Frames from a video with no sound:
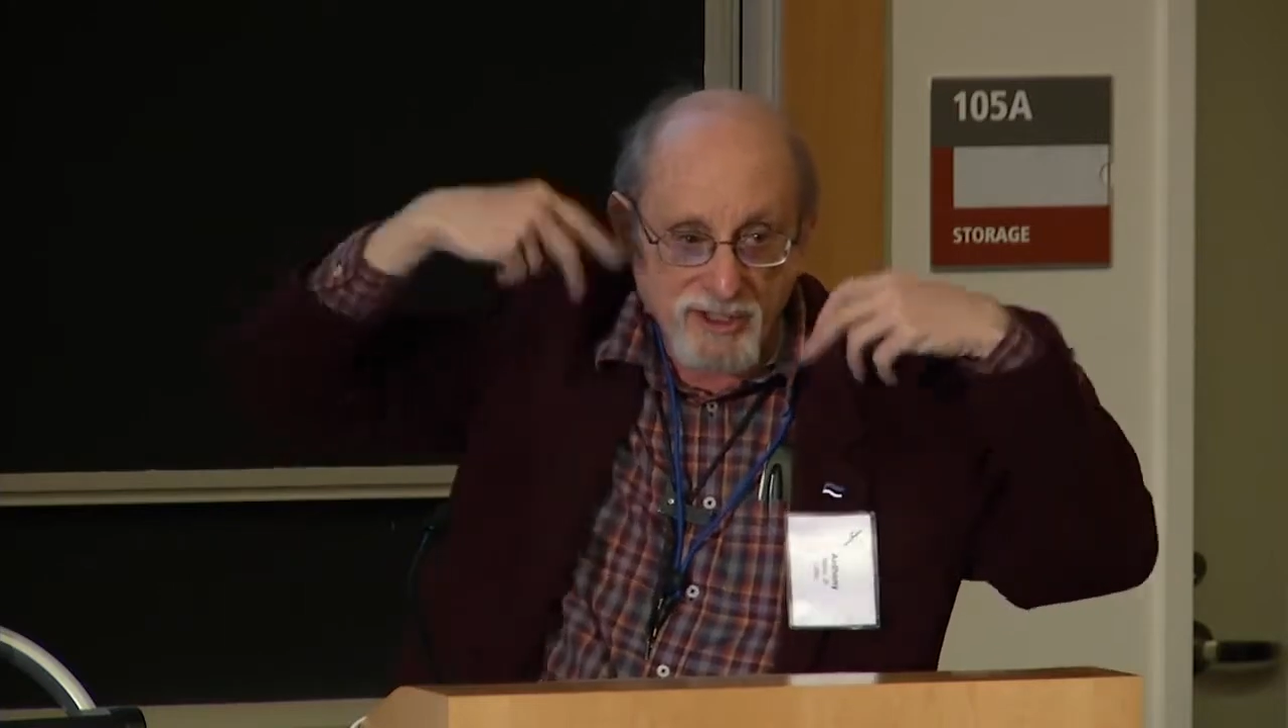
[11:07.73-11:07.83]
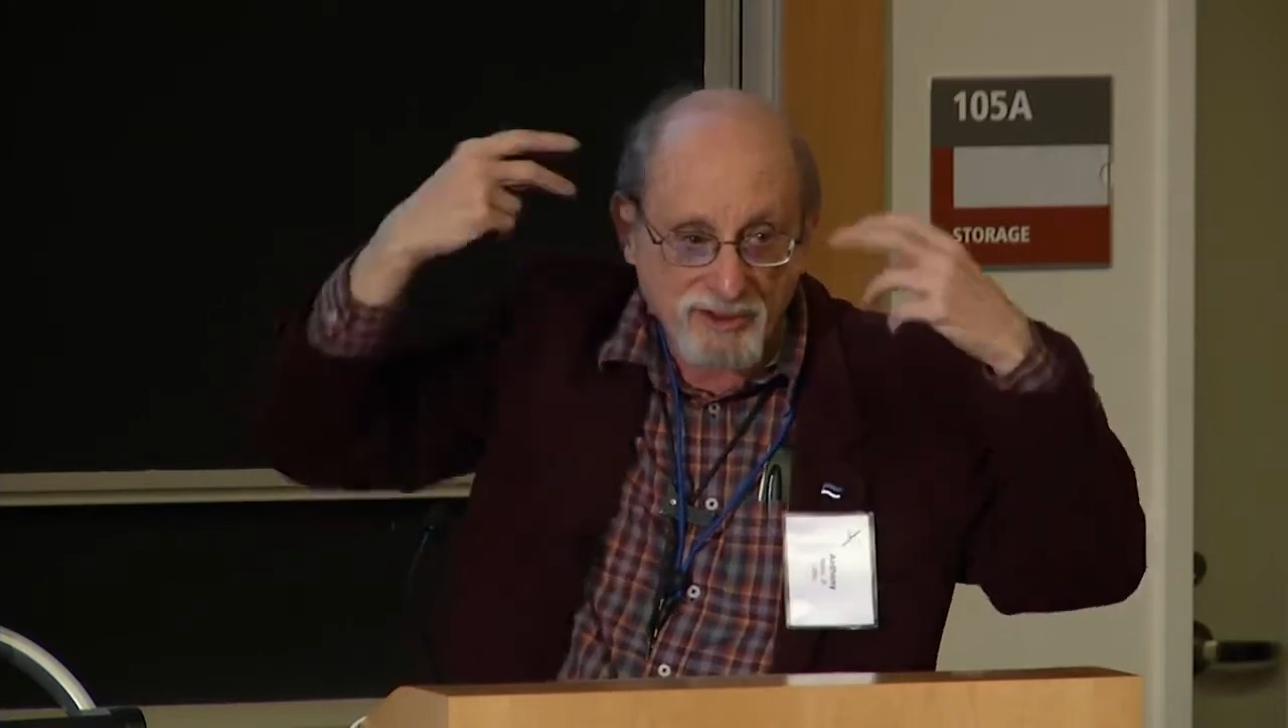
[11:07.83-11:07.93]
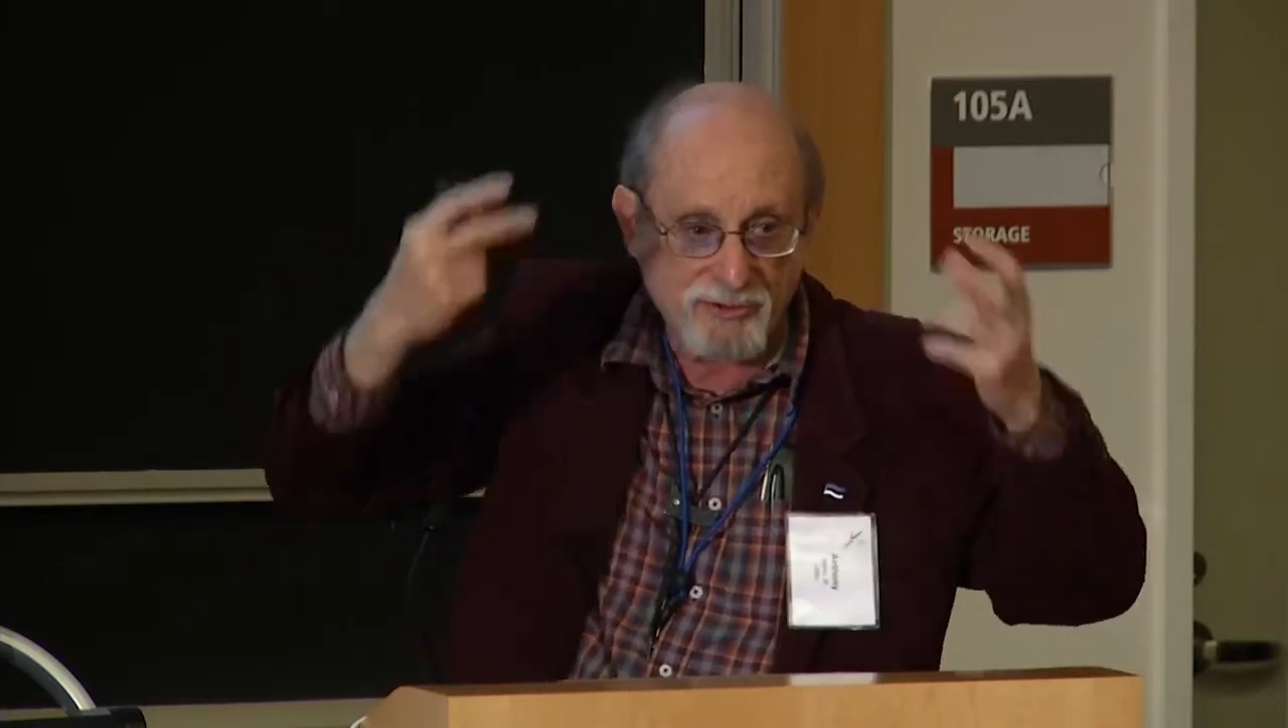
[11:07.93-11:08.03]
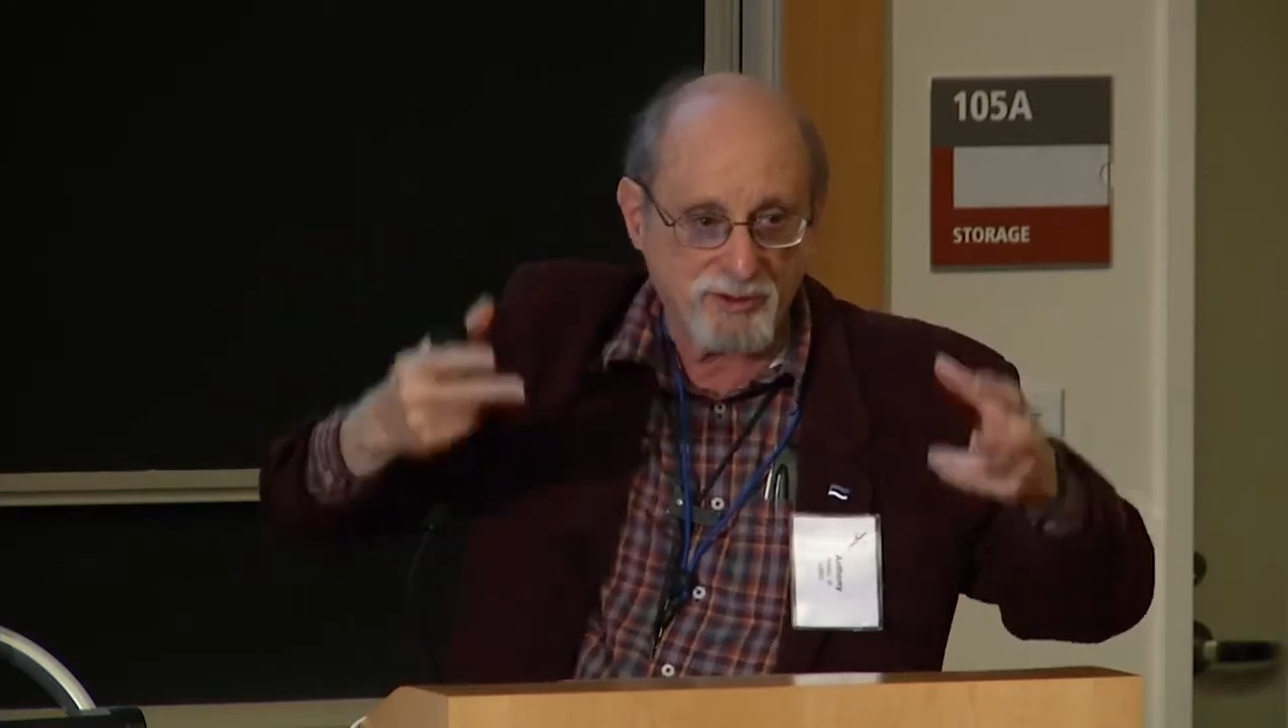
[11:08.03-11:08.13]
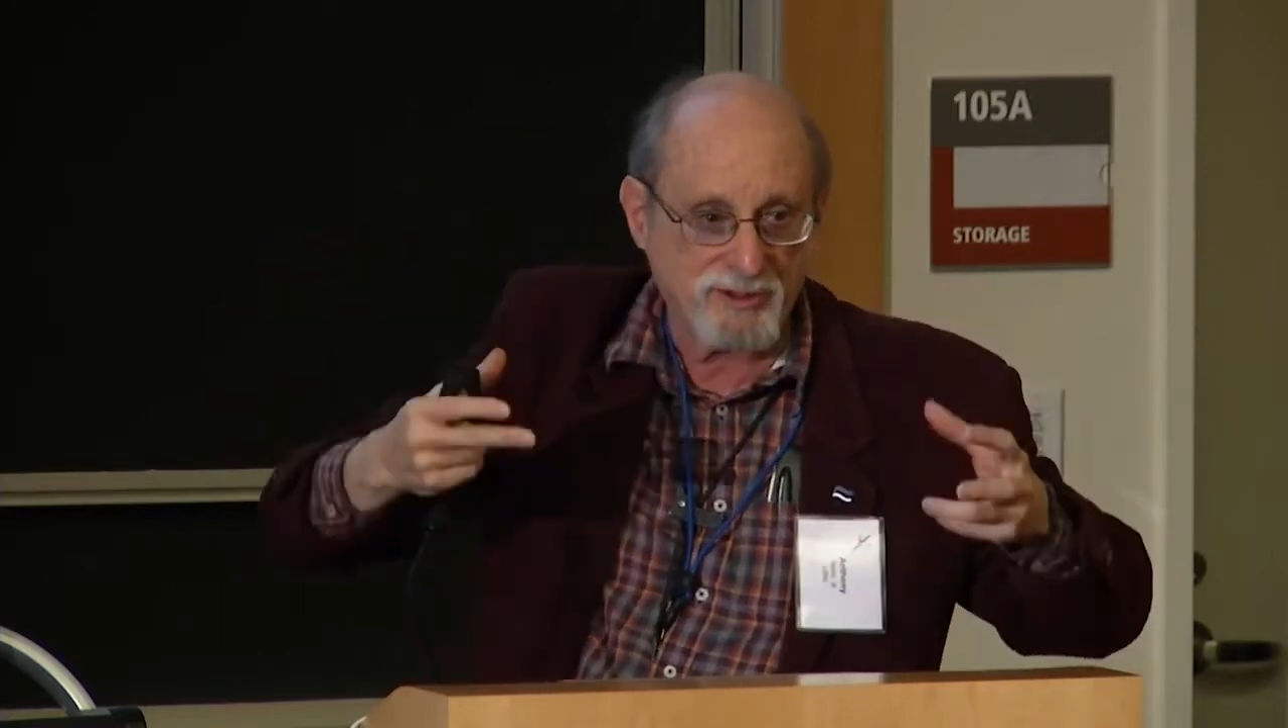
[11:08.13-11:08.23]

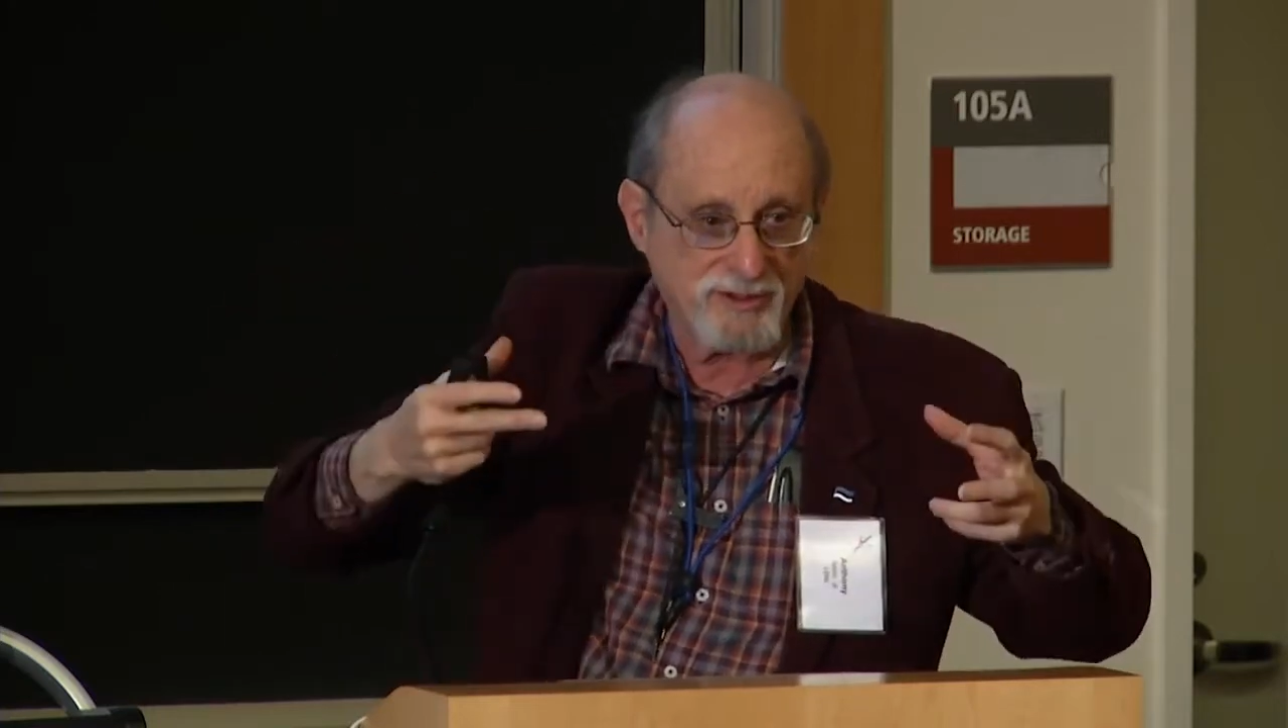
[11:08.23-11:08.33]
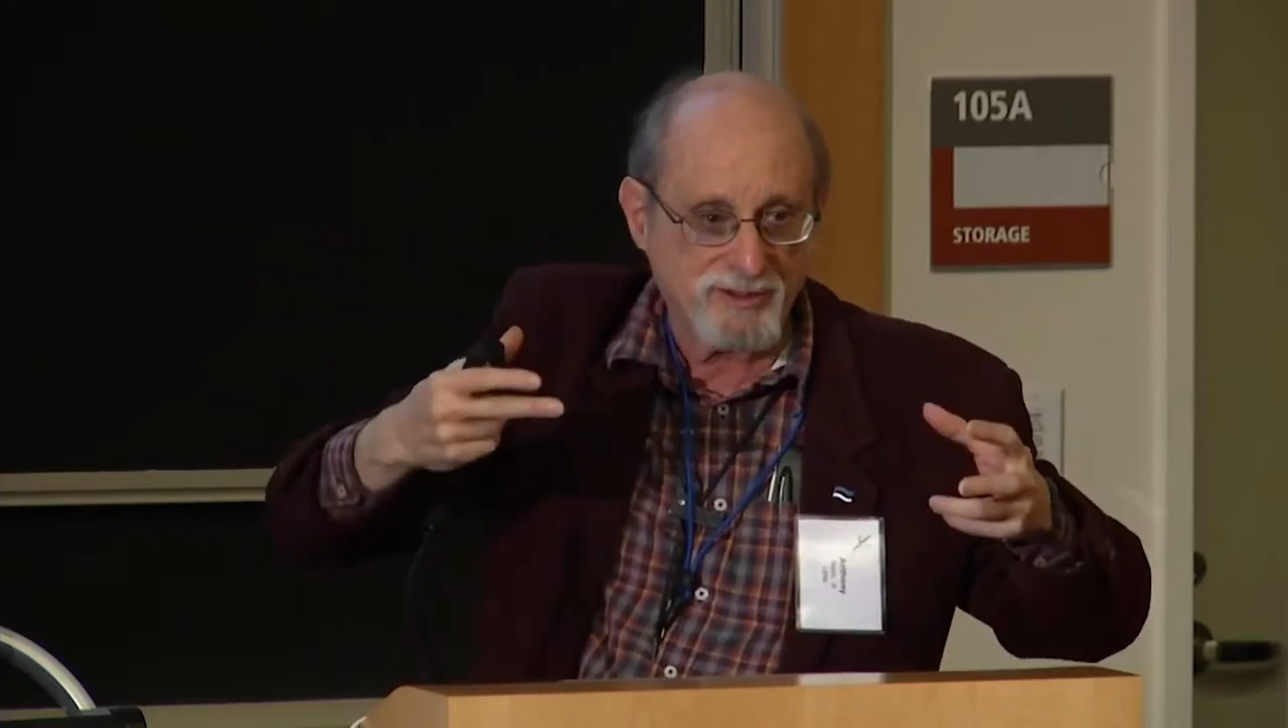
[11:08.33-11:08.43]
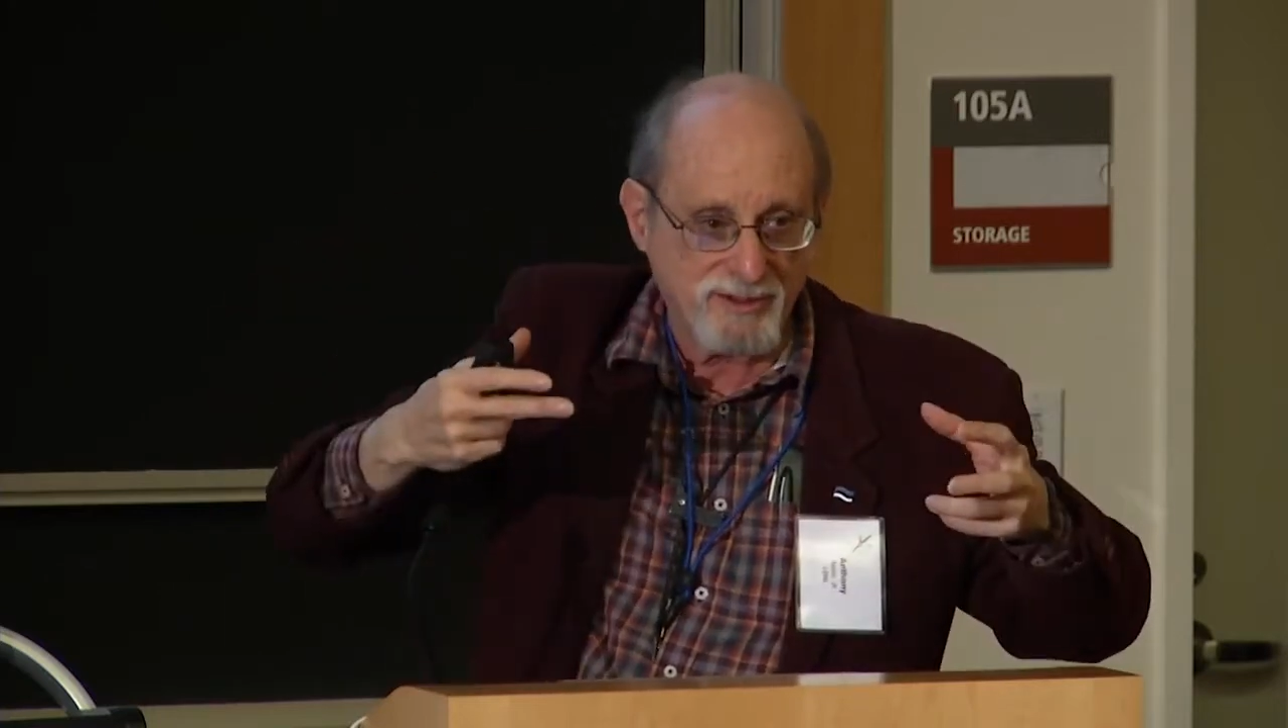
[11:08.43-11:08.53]
next one,